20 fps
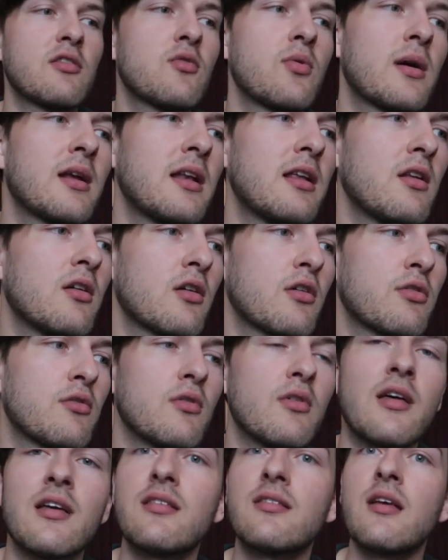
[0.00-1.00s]
let's quickly look
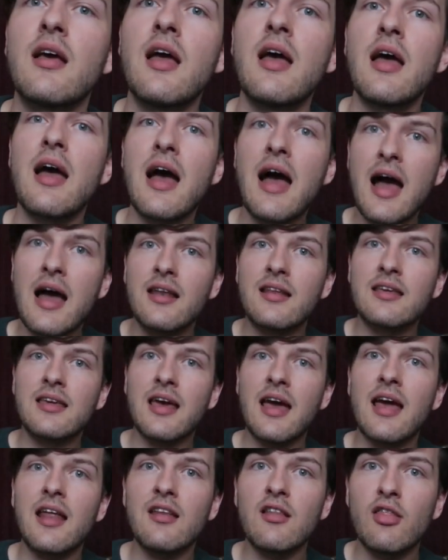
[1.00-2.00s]
through this. And
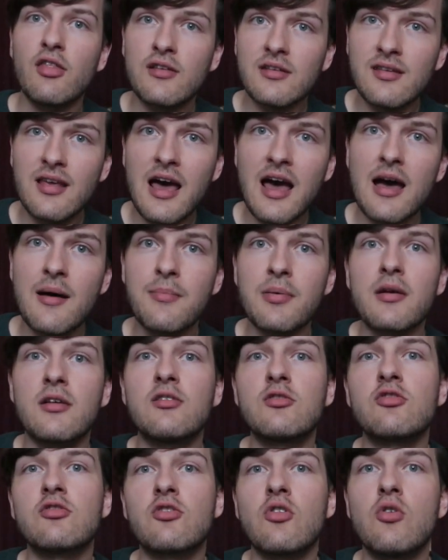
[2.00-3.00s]
again, the tab
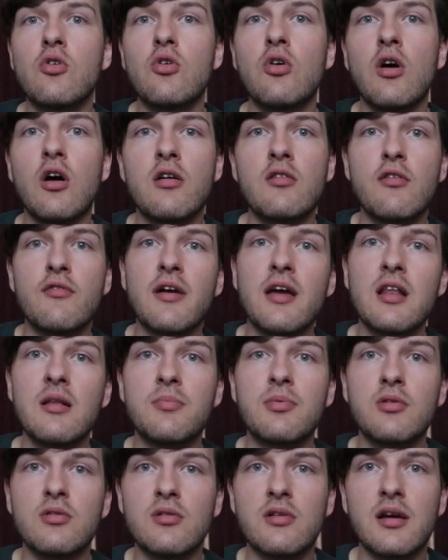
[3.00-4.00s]
and score are
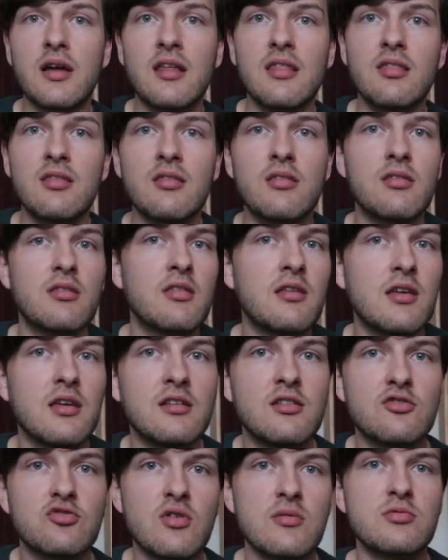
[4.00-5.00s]
available in the
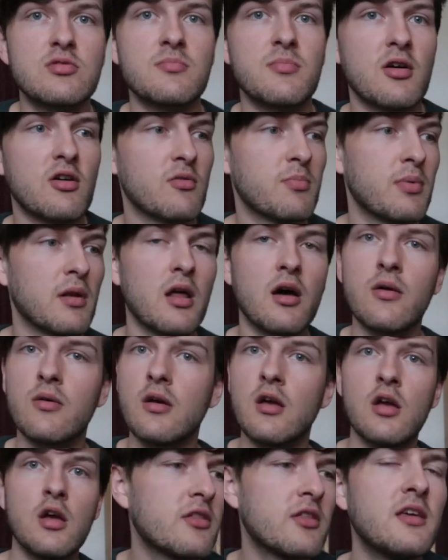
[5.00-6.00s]
description box below.
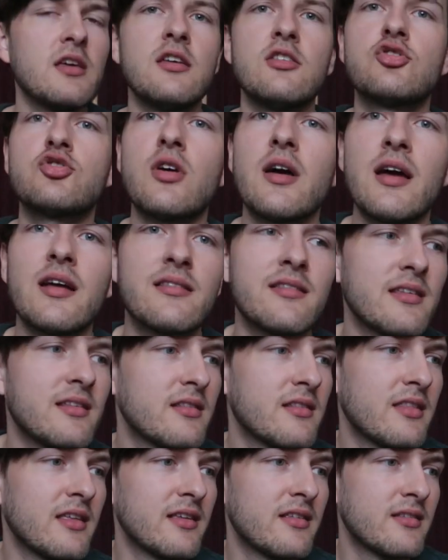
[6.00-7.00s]
The triads
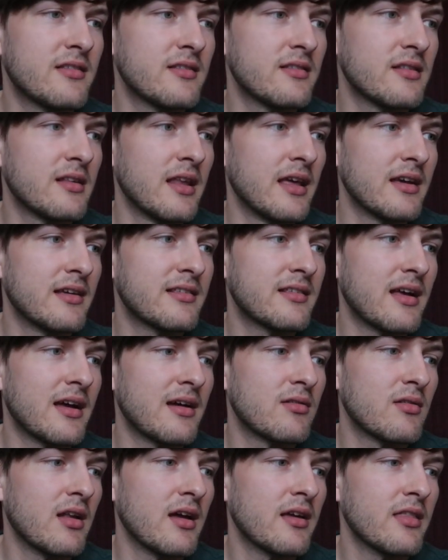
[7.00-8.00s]
in this lick
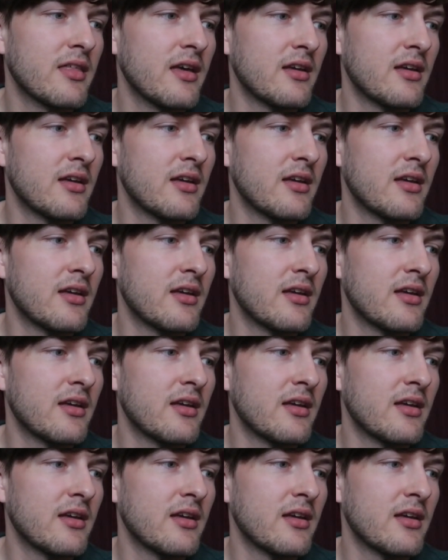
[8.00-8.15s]
sound like